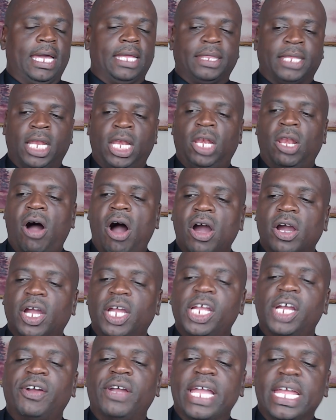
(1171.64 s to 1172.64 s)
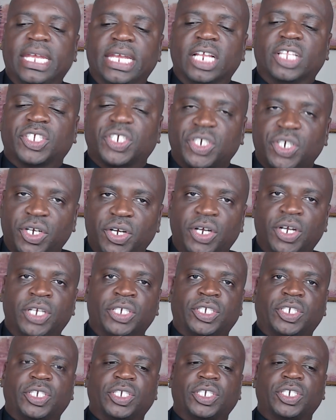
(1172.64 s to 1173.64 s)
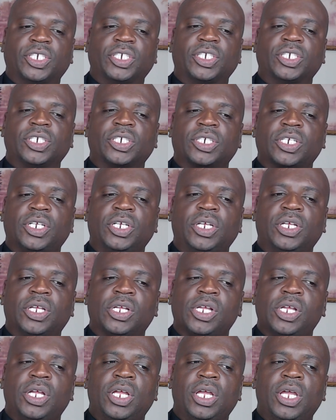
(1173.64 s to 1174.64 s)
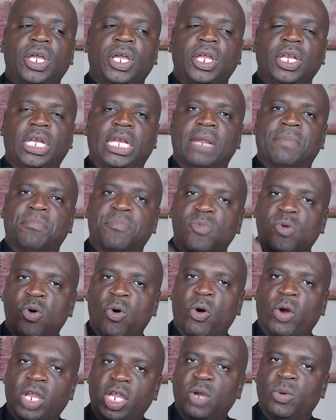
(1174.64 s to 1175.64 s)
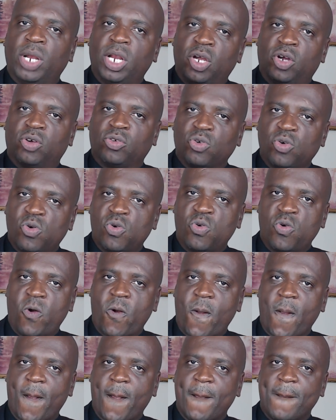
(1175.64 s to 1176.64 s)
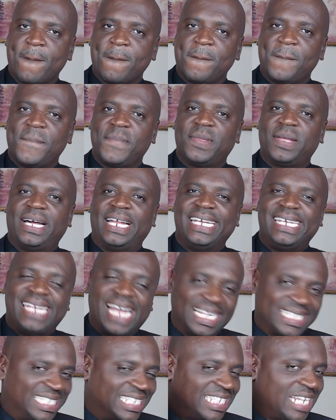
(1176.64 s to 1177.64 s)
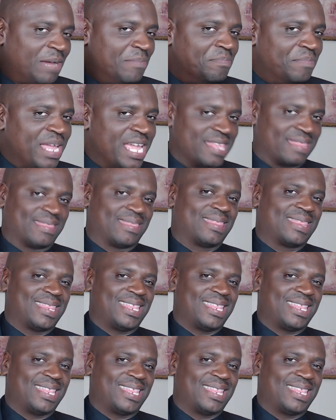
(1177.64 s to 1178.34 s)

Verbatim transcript: the longer you're in the church, the more you will grow. That is a myth.